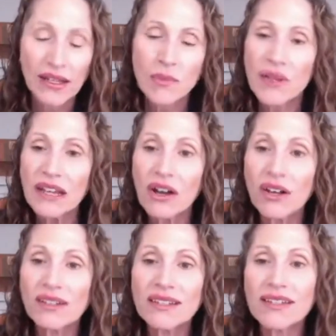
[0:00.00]

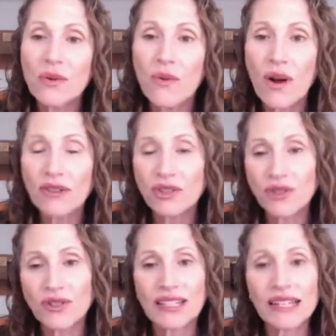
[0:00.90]
because whilst
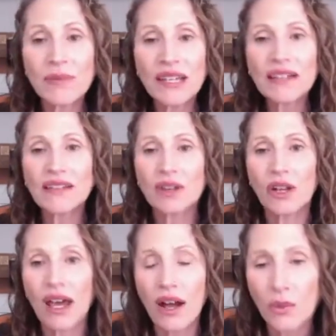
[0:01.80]
you're sleeping, it's going to
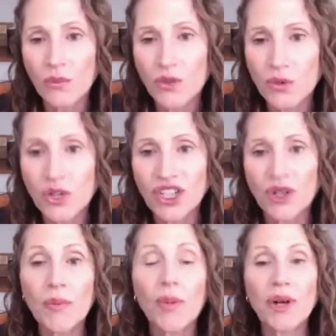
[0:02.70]
help switch
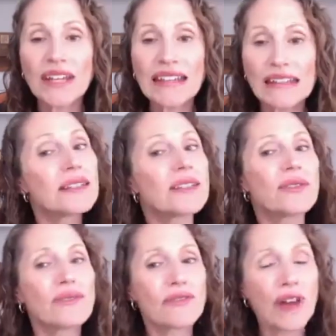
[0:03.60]
your body
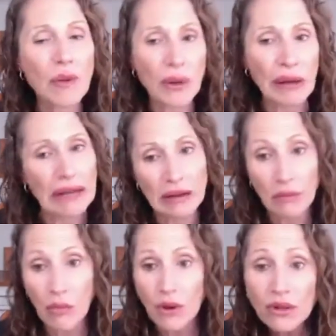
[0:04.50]
into fat
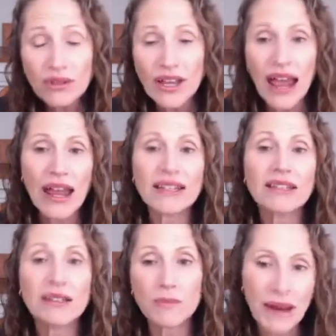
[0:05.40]
burning mode and
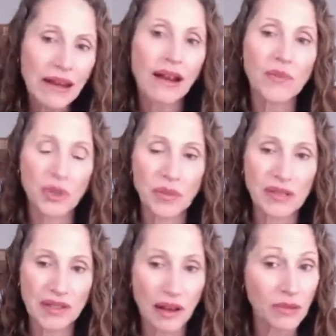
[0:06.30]
speed up your
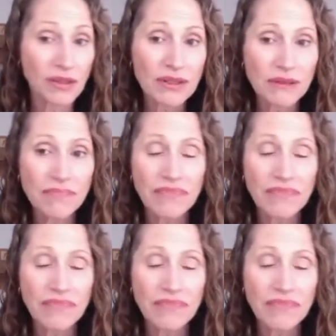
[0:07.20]
metabolism.